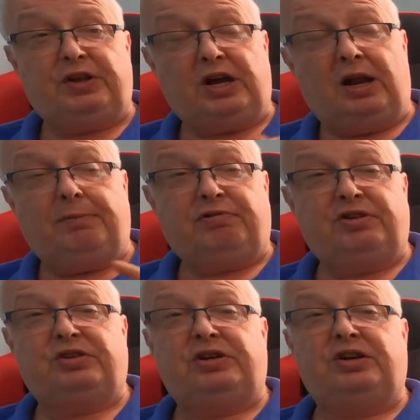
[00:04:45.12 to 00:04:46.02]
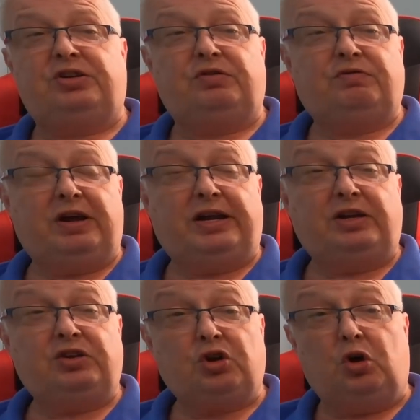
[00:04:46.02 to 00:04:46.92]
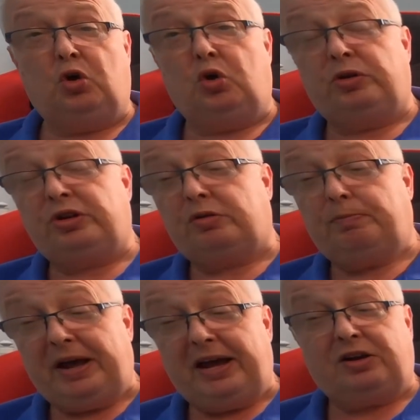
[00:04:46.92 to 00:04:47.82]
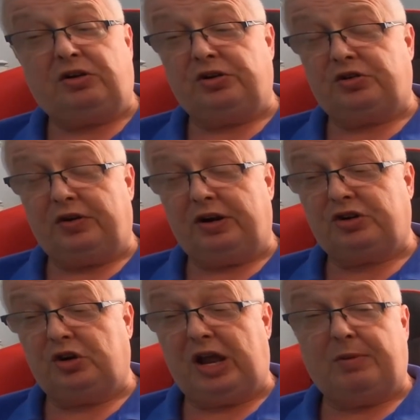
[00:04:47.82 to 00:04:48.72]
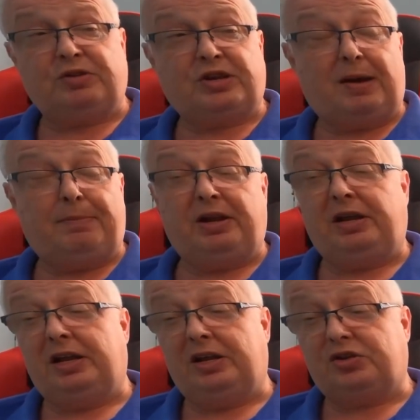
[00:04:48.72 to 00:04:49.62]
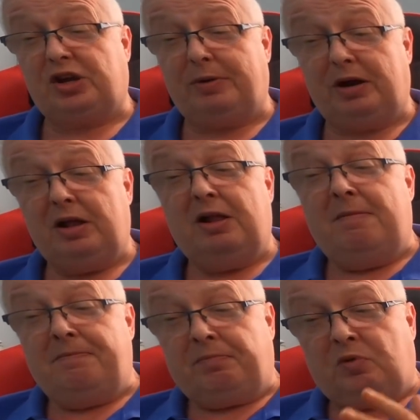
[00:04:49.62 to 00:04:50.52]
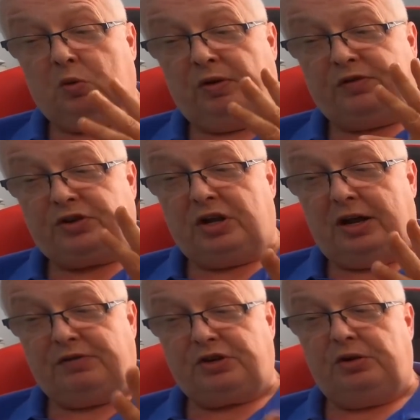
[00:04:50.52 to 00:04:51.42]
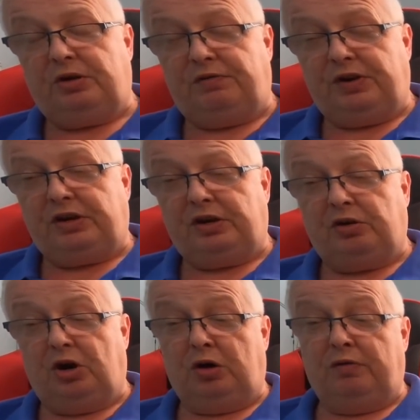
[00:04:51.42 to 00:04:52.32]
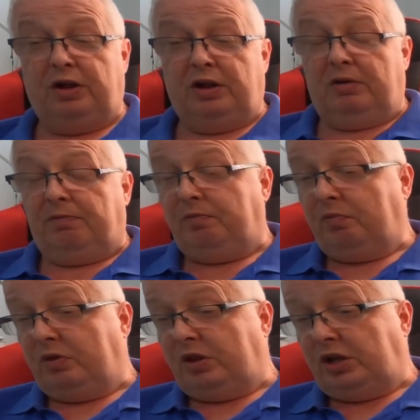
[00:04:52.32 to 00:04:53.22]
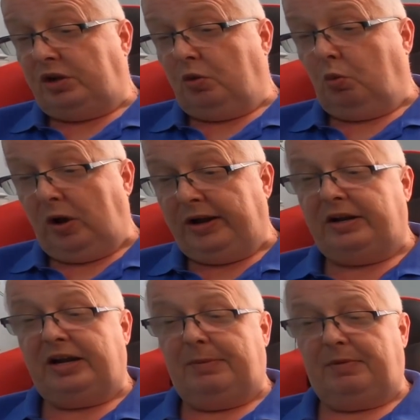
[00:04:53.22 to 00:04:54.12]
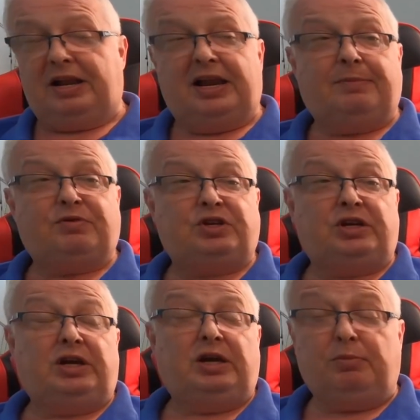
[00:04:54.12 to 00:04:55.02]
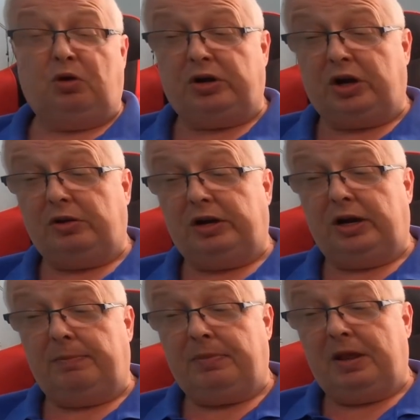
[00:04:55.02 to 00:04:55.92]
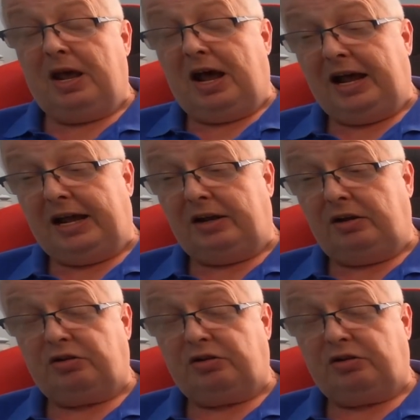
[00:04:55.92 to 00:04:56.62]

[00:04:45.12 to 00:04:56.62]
the unprecedented rains or just bad construction that was happening in the summer, we've I've shown a video of the one dam collapsing in Mongolia and,